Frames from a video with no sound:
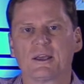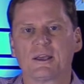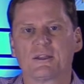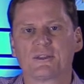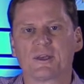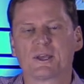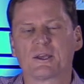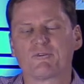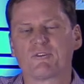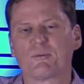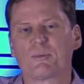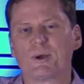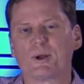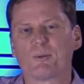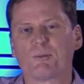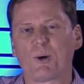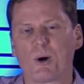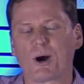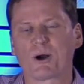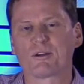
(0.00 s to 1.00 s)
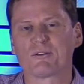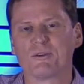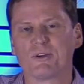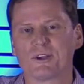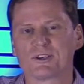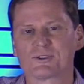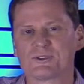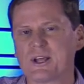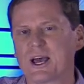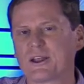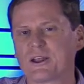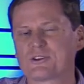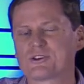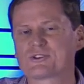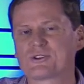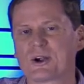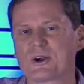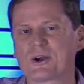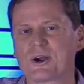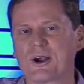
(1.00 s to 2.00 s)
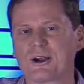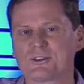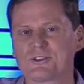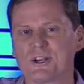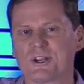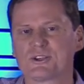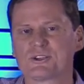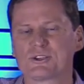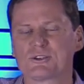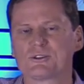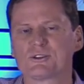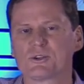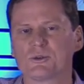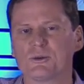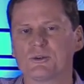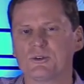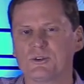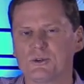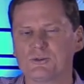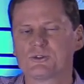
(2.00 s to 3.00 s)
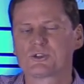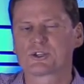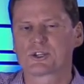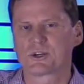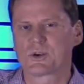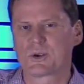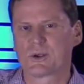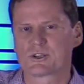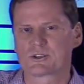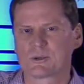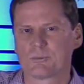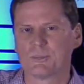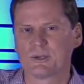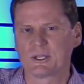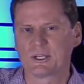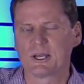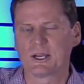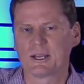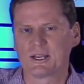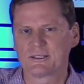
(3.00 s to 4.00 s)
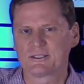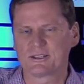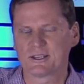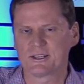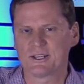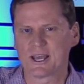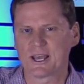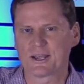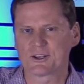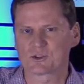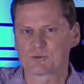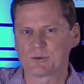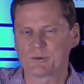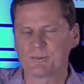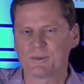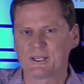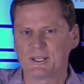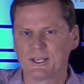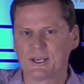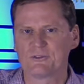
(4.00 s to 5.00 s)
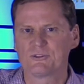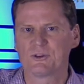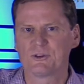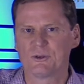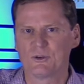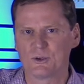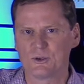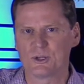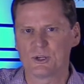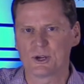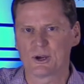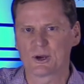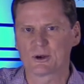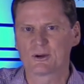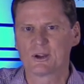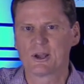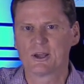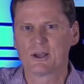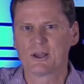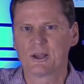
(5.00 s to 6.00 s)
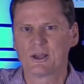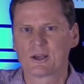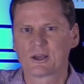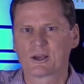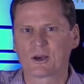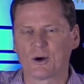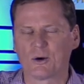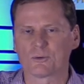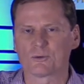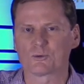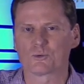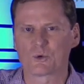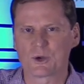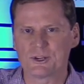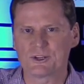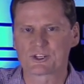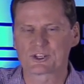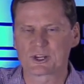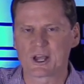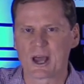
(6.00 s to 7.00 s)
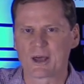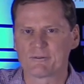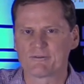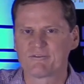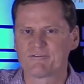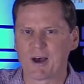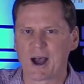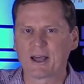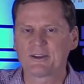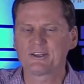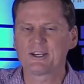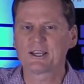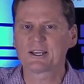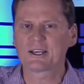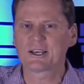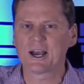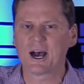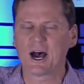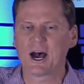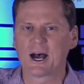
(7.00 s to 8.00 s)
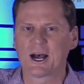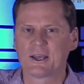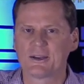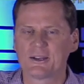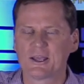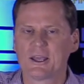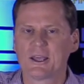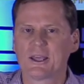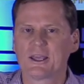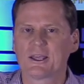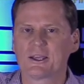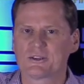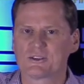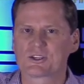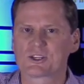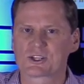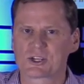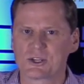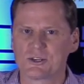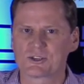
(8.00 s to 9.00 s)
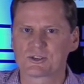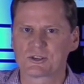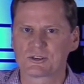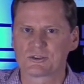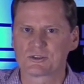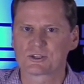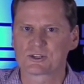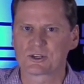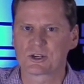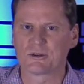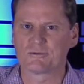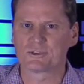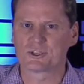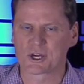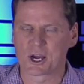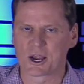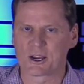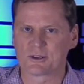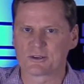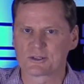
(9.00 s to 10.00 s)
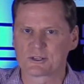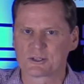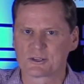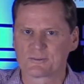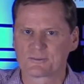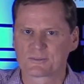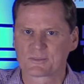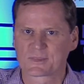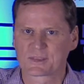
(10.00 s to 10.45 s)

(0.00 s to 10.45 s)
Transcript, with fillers: Thank you for being a part of this. Now let's turn our attention to a new series I'm beginning today as we begin the new year called Reset Finding God in Seasons of Change.